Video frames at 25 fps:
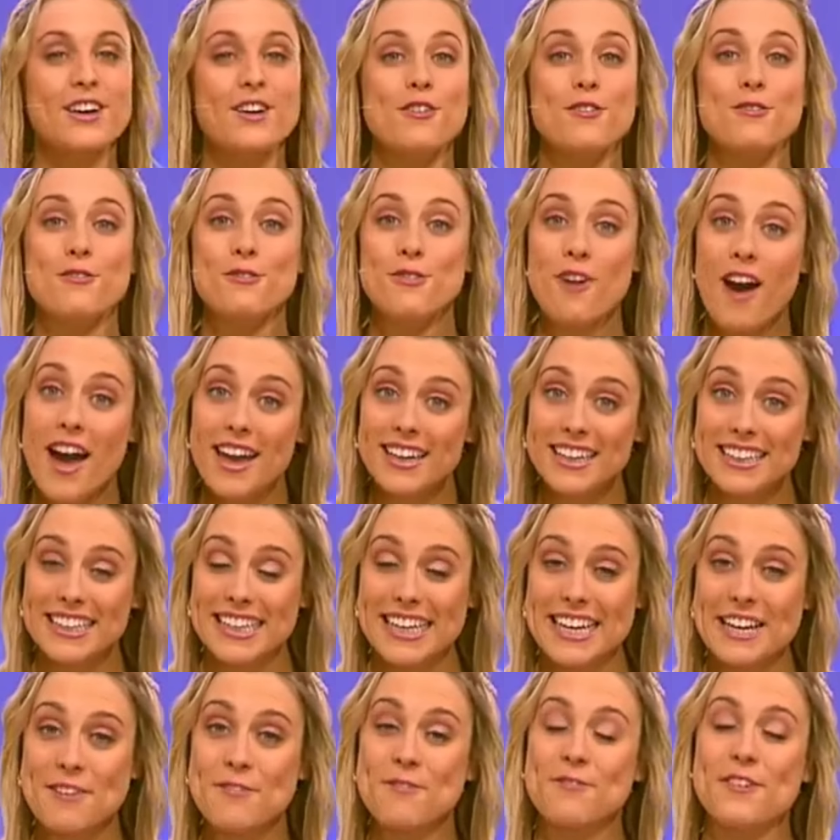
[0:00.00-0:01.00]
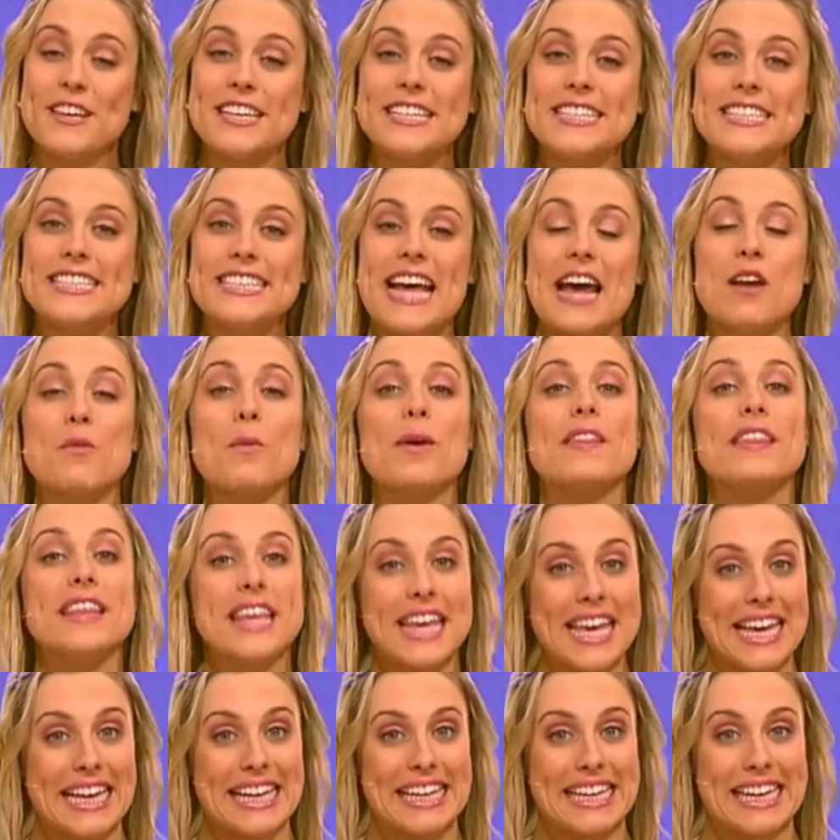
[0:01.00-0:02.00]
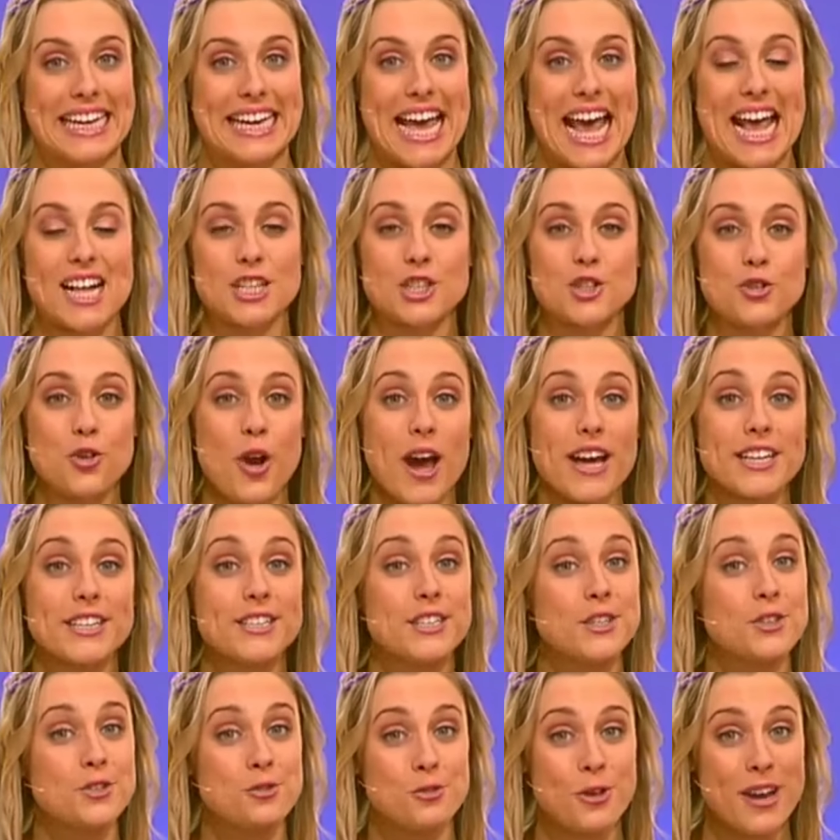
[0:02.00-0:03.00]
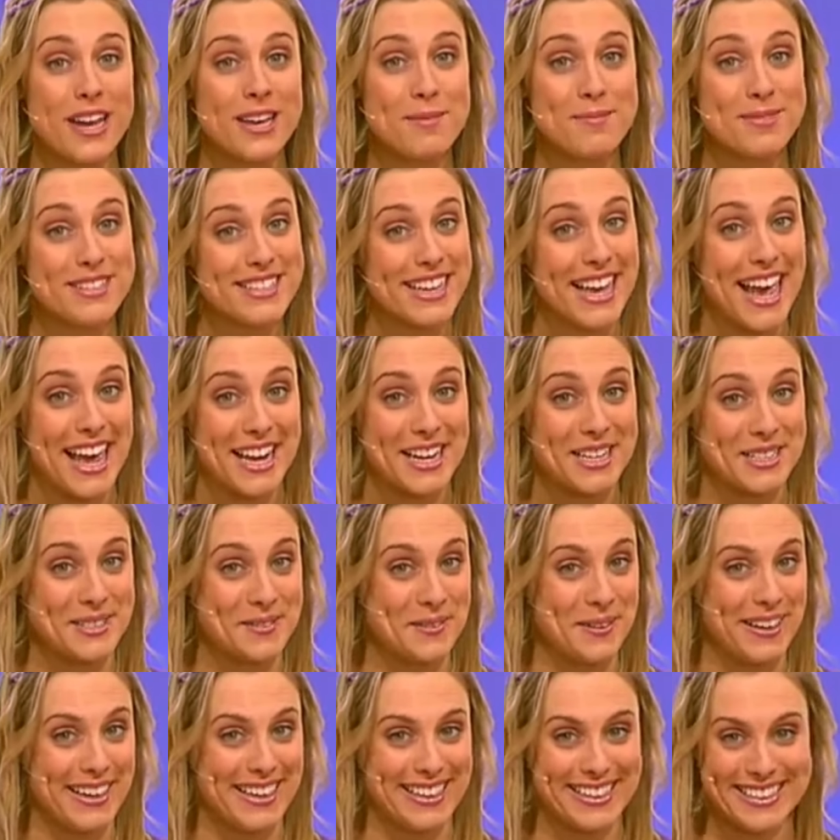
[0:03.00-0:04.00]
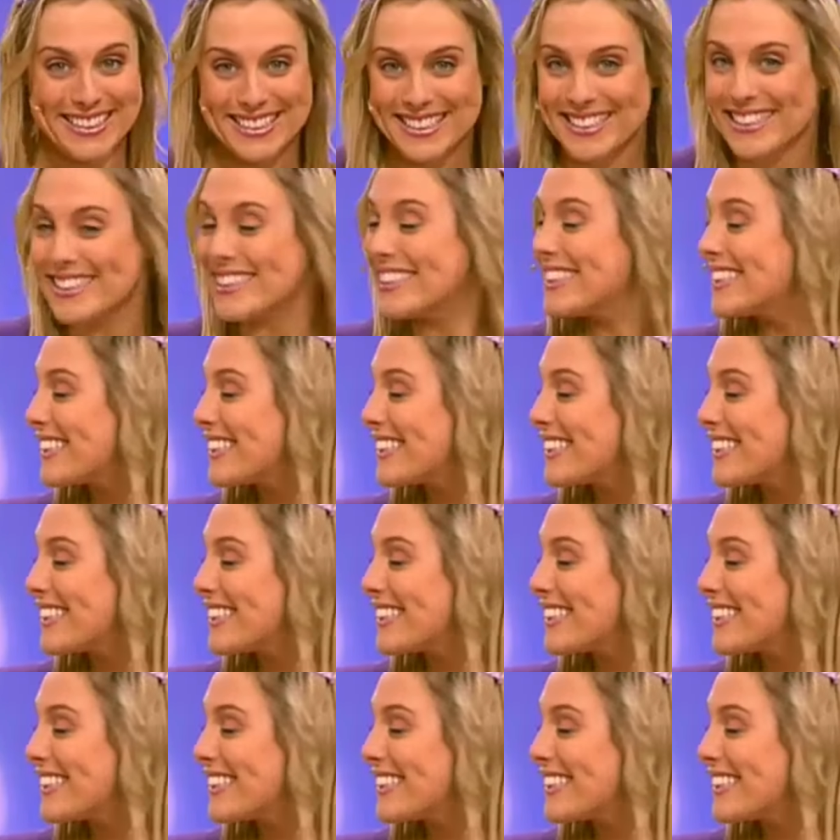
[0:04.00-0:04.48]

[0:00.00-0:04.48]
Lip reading: Finally, Finn sat with Keely and tried to dream to get his wings.